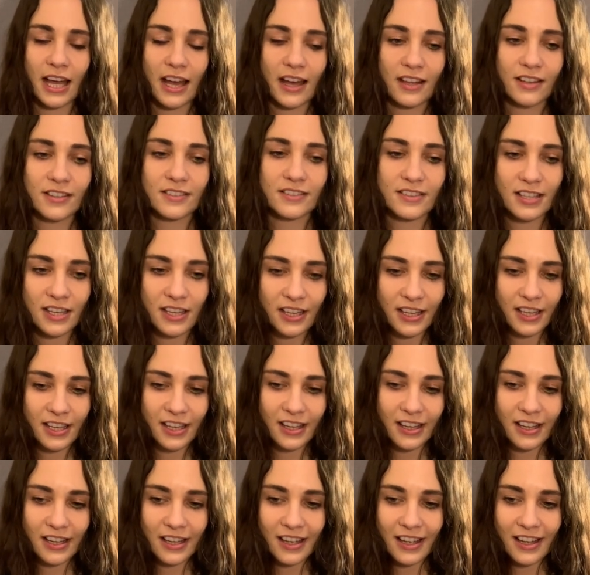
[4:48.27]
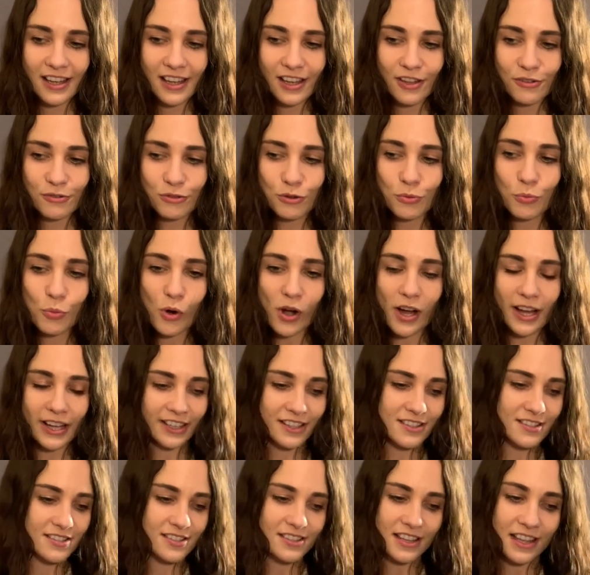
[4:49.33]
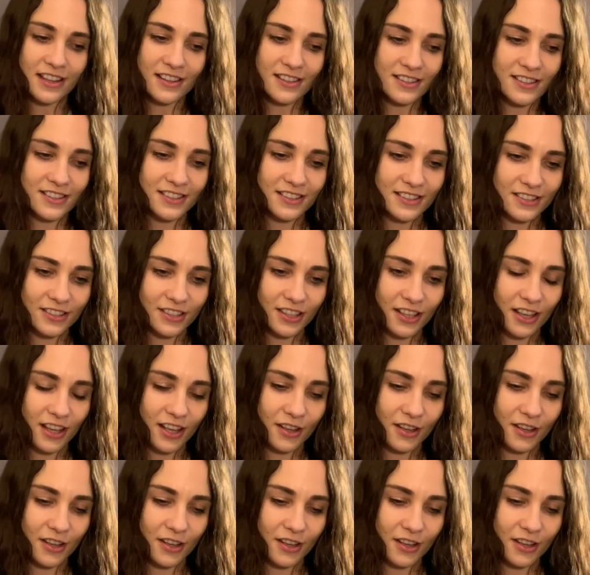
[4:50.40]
And from what I can sense